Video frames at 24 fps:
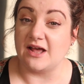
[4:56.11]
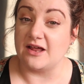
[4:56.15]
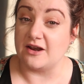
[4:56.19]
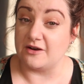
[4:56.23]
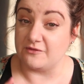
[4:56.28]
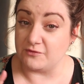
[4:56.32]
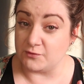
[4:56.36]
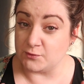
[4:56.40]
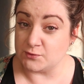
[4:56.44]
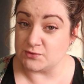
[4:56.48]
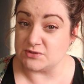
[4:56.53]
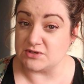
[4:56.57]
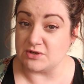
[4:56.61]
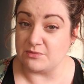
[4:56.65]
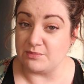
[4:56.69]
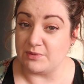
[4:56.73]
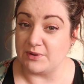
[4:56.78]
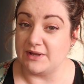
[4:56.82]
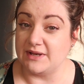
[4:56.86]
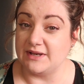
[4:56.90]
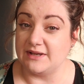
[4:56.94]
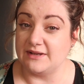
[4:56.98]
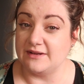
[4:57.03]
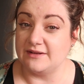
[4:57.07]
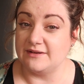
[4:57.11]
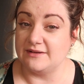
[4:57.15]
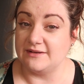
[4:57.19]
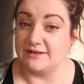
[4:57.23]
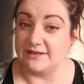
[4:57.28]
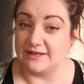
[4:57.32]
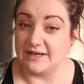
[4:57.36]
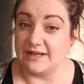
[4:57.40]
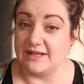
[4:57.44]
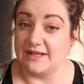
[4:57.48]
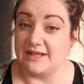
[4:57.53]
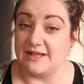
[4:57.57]
And I've also put a
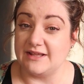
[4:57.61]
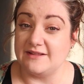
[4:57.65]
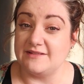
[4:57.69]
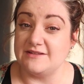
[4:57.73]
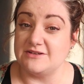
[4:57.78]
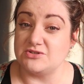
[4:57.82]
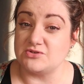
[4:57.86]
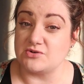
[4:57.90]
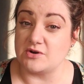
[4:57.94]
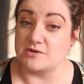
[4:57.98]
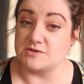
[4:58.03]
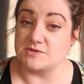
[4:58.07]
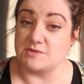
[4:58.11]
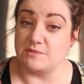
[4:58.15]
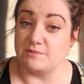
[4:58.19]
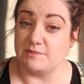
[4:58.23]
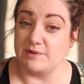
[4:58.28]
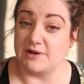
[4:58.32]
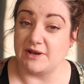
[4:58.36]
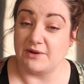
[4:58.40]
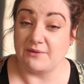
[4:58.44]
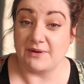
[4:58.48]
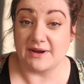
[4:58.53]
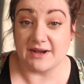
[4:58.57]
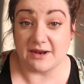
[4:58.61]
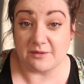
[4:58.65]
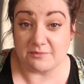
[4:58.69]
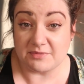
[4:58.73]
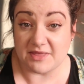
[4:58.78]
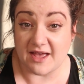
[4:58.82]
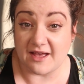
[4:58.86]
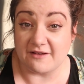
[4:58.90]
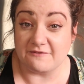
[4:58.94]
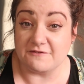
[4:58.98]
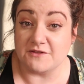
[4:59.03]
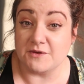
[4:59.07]
link in the description below and up
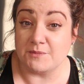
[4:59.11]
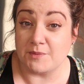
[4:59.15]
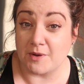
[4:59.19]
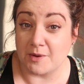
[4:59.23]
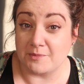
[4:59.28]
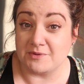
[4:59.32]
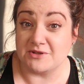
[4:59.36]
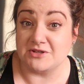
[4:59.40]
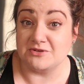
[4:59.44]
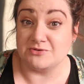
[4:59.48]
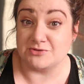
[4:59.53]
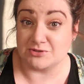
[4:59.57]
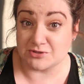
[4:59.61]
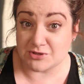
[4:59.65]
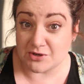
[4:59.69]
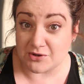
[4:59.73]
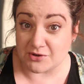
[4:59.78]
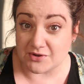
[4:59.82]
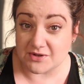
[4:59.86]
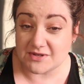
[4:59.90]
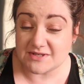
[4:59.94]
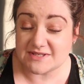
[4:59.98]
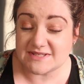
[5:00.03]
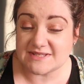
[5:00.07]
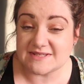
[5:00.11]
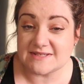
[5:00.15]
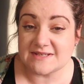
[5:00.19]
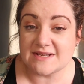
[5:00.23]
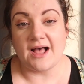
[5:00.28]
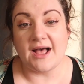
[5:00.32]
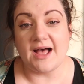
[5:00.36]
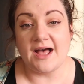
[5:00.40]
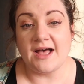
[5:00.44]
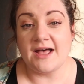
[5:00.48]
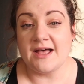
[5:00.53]
there for the barbecue sauce.